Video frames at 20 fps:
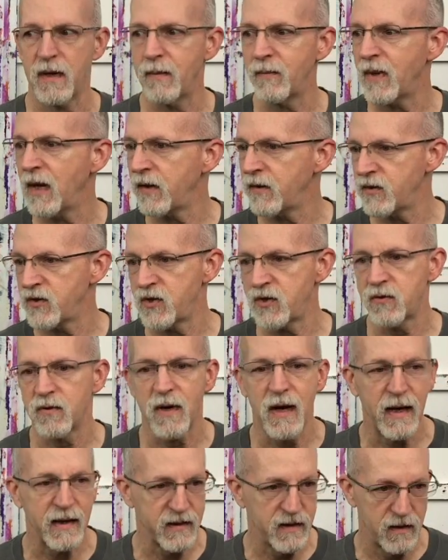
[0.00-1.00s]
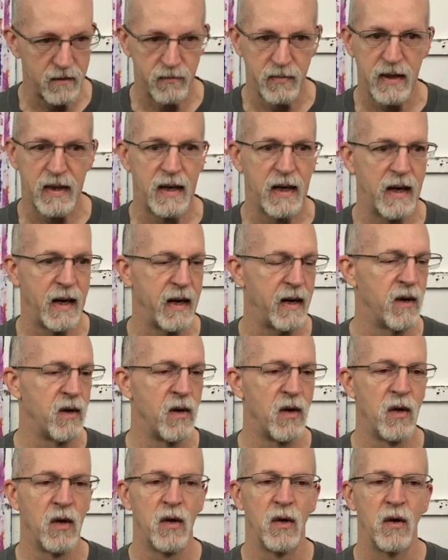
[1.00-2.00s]
I'm not distracted by
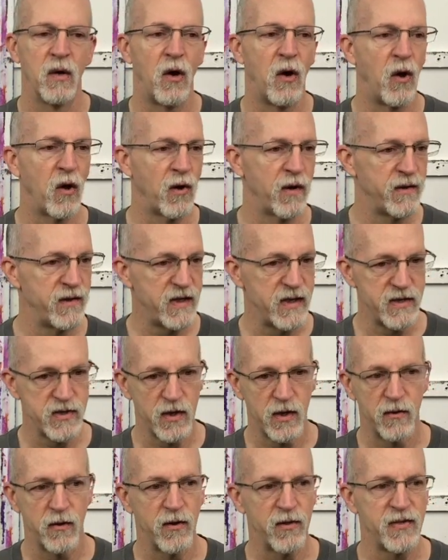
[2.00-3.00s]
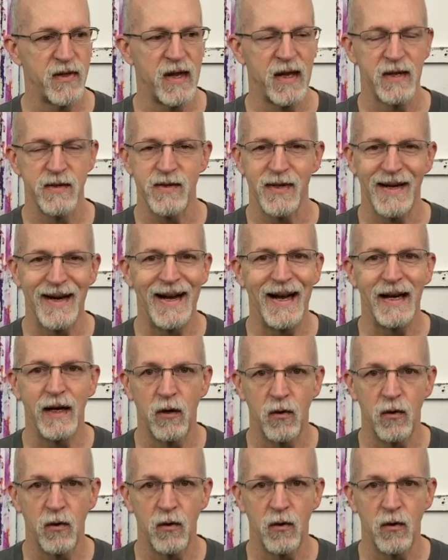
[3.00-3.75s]
all of these other things that I